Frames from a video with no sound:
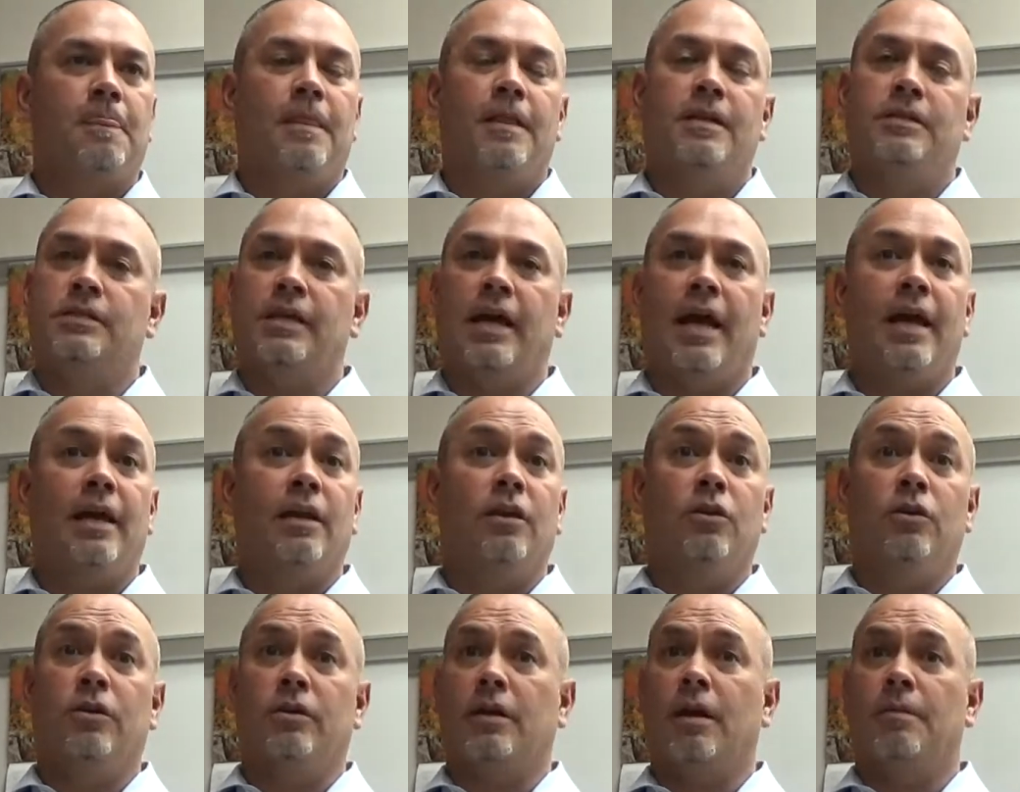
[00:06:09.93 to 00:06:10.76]
and say, hey,
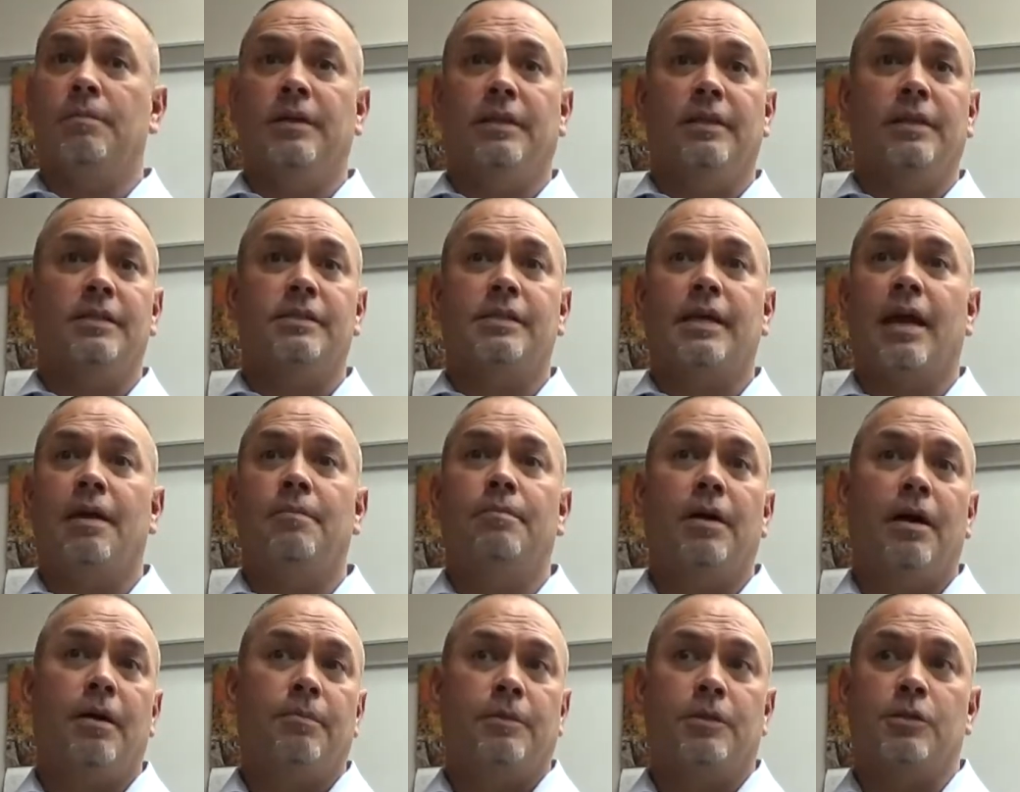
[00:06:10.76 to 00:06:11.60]
look, I mean, this came
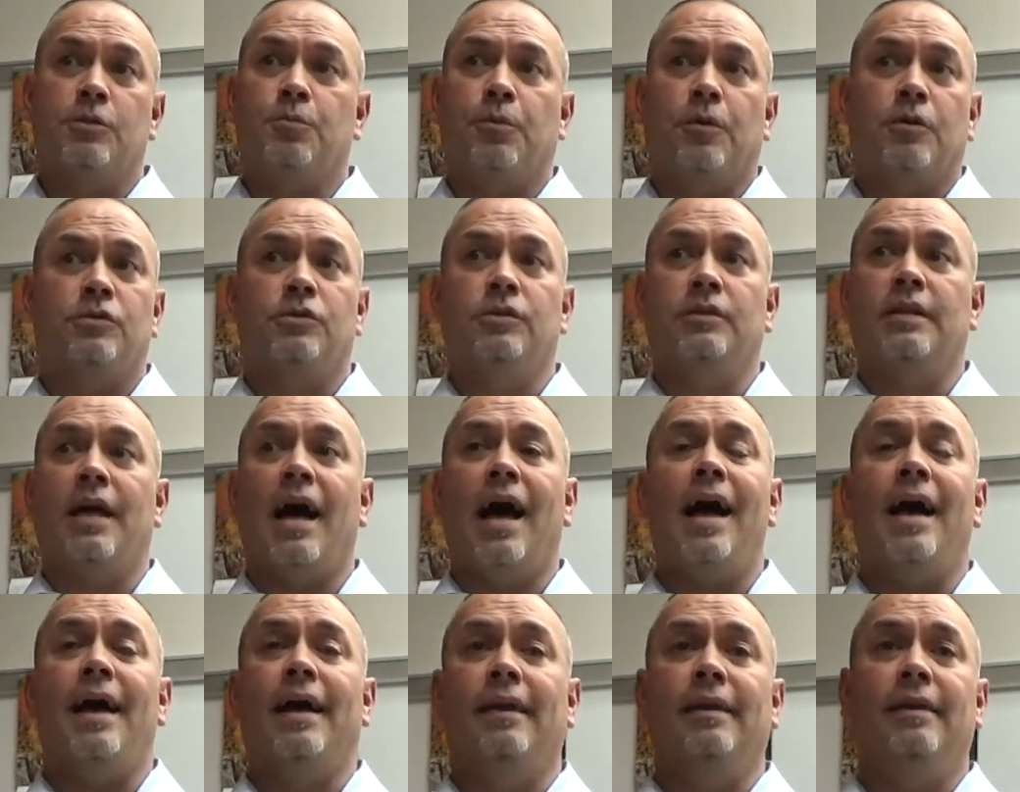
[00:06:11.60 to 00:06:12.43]
up, this person
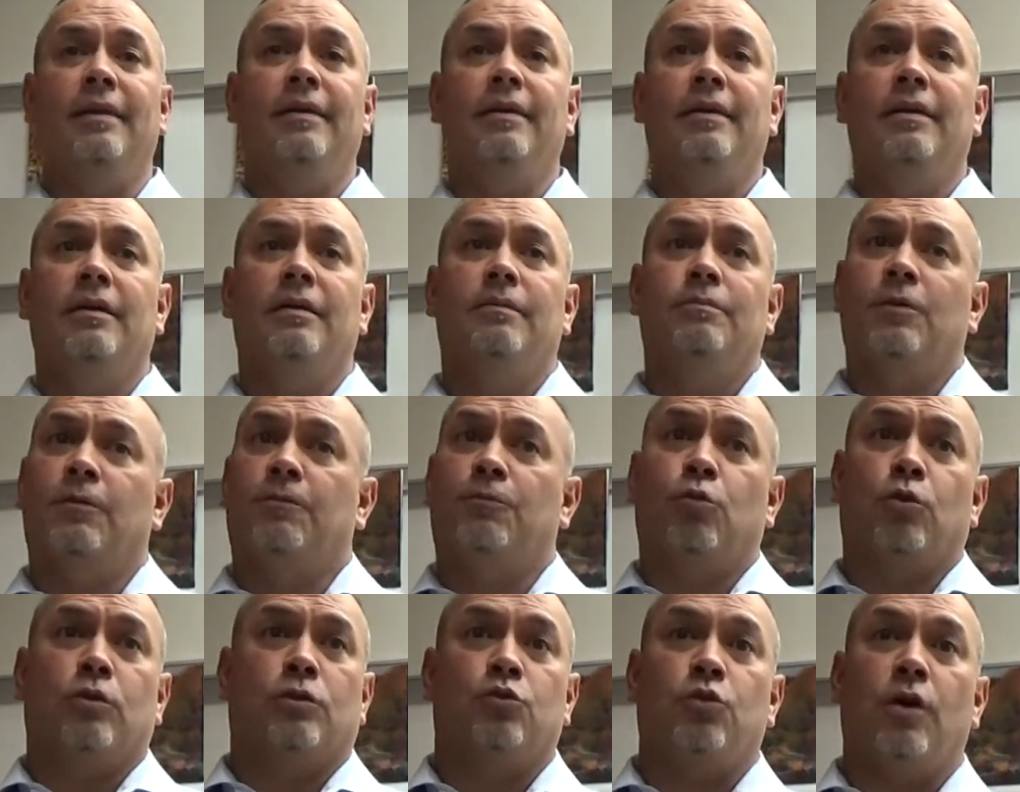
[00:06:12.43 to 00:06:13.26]
died
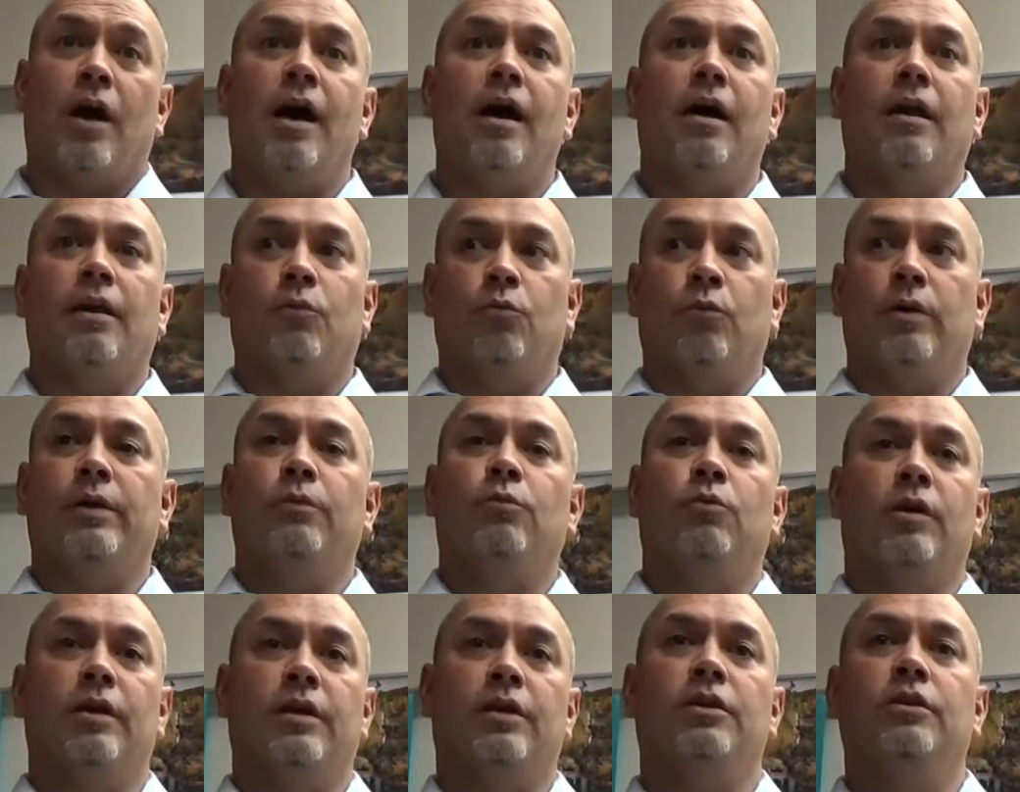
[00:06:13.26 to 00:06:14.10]
before trial, and we
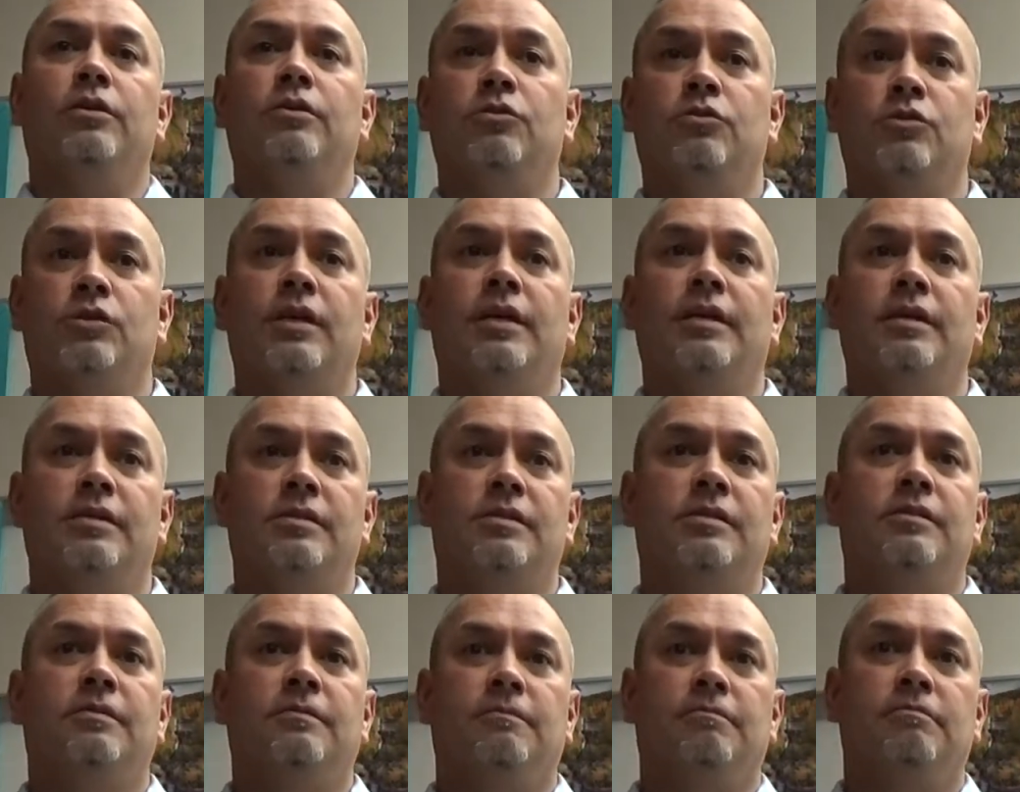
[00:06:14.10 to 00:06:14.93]
want to use
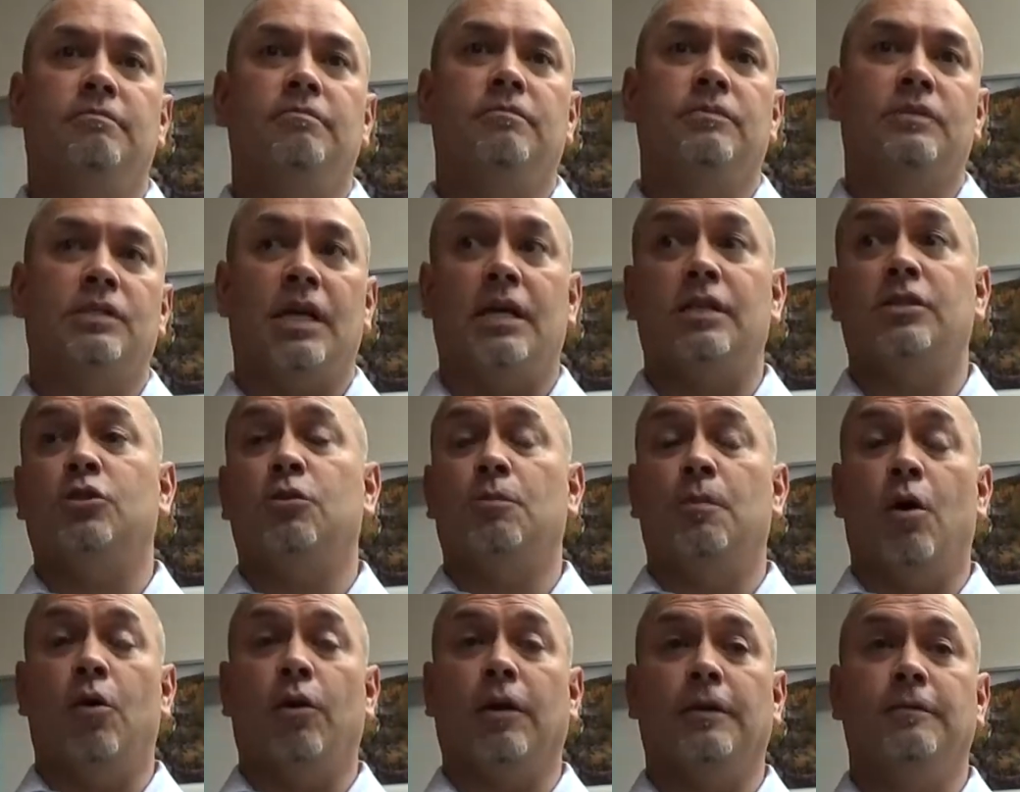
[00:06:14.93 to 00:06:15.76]
his
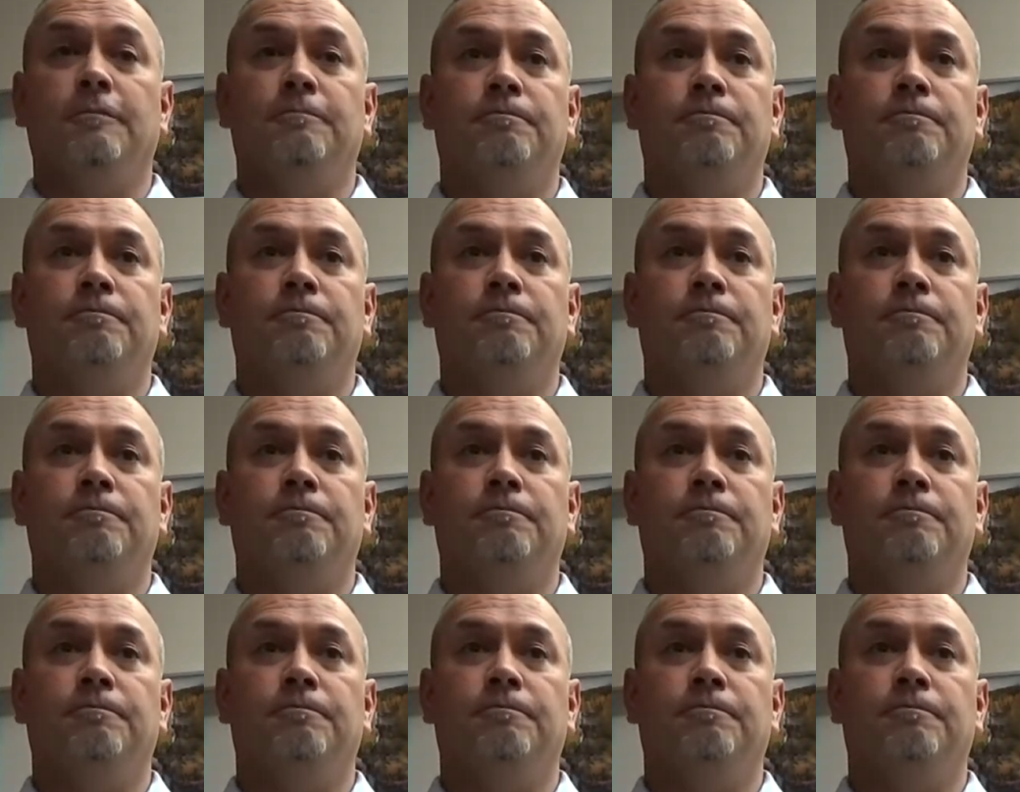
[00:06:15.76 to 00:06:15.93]
testimony.